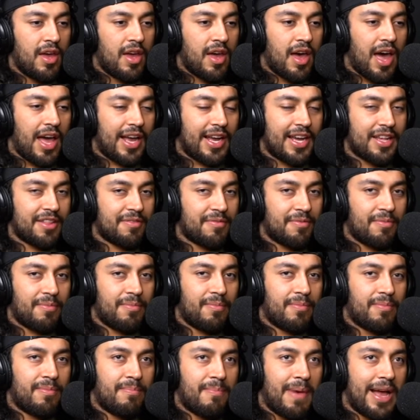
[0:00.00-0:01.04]
I guess
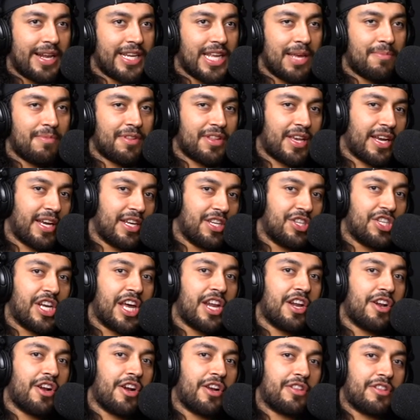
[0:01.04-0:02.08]
Matt Damon's like a
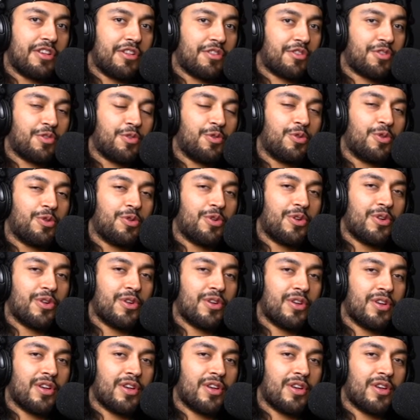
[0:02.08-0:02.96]
janitor at this school.